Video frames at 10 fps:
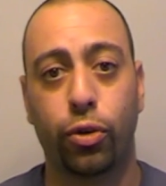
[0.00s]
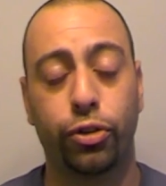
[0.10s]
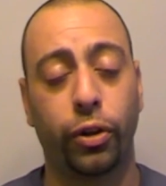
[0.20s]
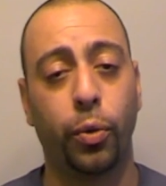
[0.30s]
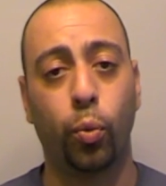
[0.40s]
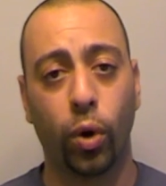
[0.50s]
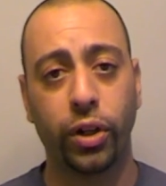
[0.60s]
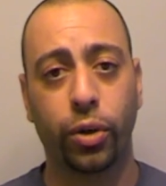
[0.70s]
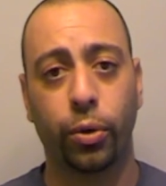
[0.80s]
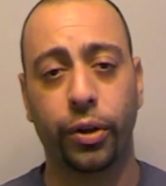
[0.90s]
It's only one
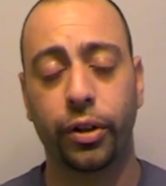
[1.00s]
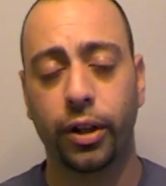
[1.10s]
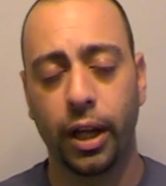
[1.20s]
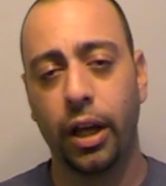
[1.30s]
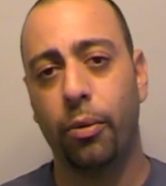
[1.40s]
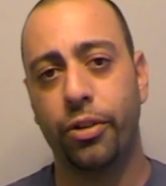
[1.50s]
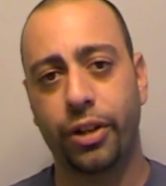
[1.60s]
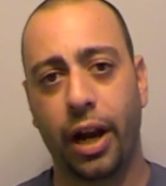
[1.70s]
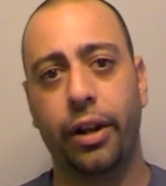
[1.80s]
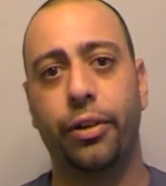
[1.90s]
corner, which
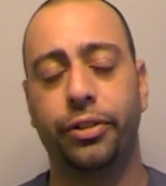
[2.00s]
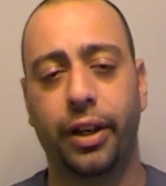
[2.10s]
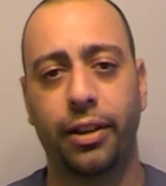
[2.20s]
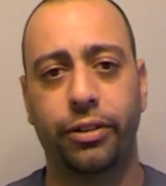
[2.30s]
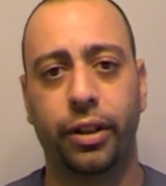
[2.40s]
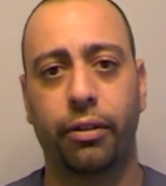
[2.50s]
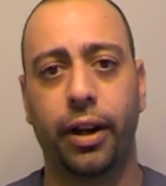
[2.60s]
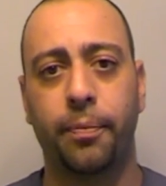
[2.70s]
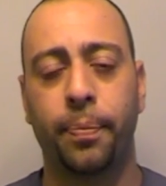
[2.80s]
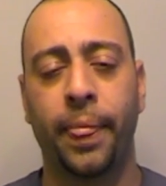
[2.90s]
kind of goes against the
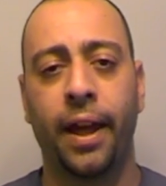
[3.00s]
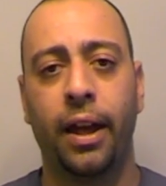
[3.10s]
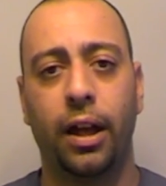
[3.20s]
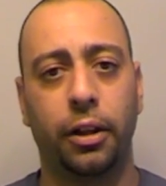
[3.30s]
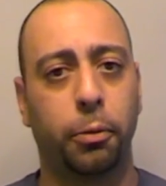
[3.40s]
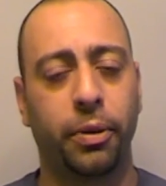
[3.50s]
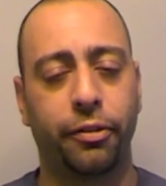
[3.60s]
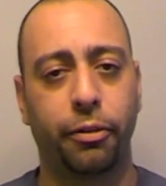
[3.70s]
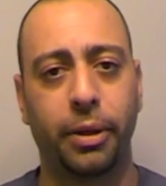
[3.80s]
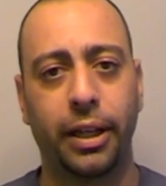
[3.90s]
grain a little bit
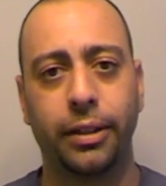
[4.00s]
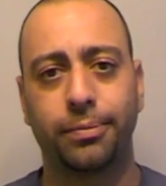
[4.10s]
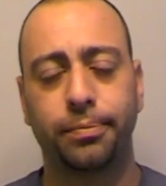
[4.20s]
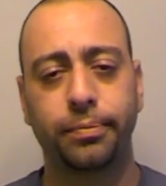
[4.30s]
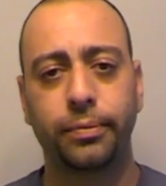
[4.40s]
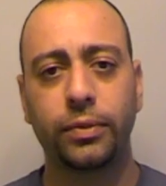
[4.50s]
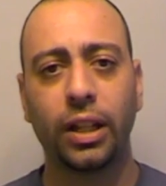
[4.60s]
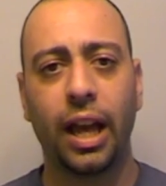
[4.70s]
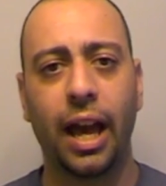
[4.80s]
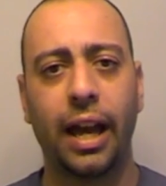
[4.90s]
for me.
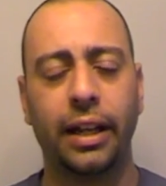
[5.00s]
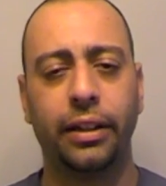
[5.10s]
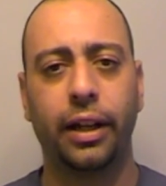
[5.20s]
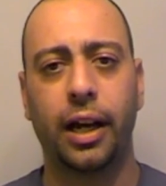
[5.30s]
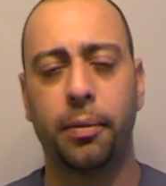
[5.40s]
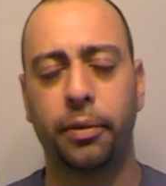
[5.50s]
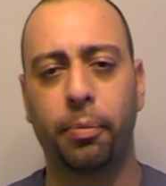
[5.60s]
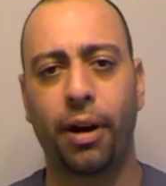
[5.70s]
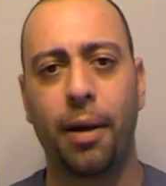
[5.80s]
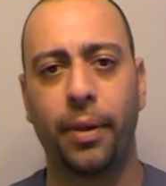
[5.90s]
And the
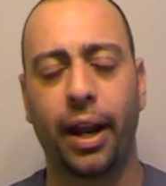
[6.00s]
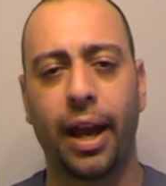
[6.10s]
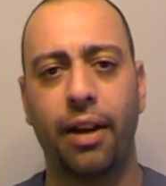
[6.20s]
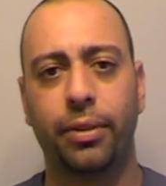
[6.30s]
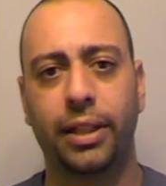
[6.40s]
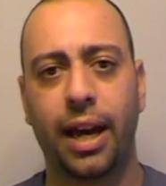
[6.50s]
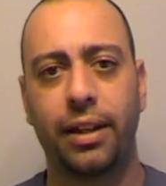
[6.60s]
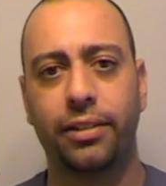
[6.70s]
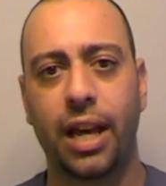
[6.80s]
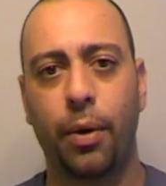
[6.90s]
problem that I have with that
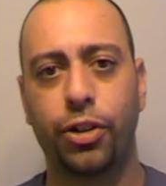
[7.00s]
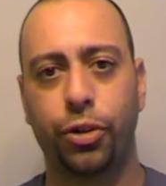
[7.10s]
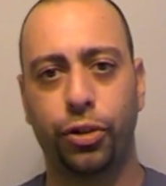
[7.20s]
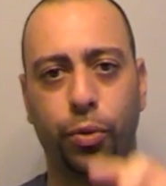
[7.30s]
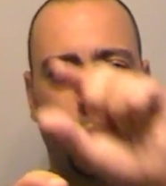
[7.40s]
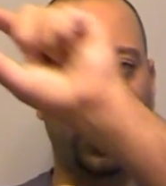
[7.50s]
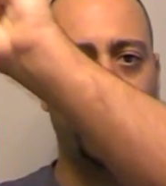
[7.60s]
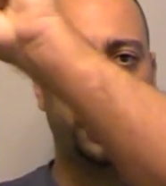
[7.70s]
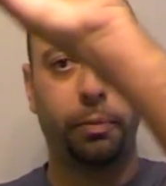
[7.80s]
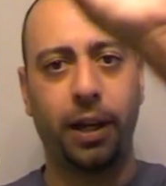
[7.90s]
is now it shows you all
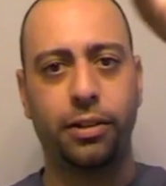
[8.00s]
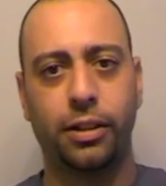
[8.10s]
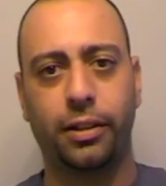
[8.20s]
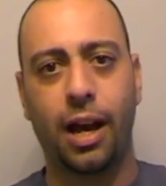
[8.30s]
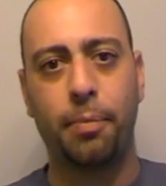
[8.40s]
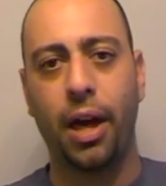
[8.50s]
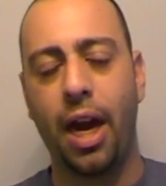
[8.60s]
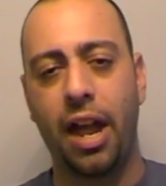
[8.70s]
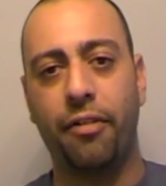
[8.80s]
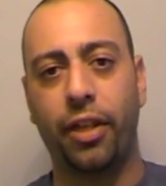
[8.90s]
your spaces at the top
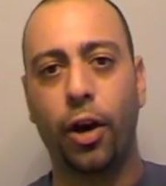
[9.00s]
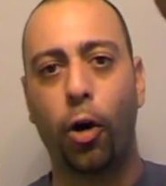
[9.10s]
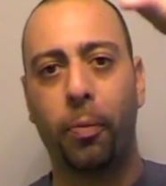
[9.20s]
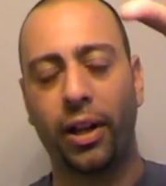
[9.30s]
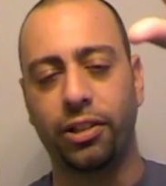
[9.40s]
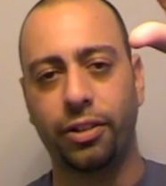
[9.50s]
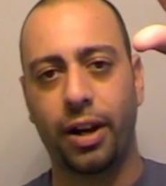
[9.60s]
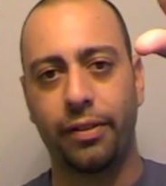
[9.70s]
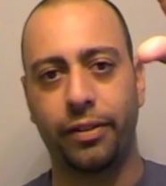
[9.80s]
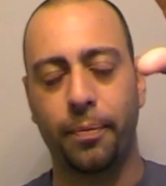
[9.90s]
and everything open
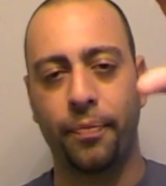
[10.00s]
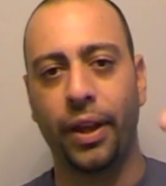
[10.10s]
inside of them.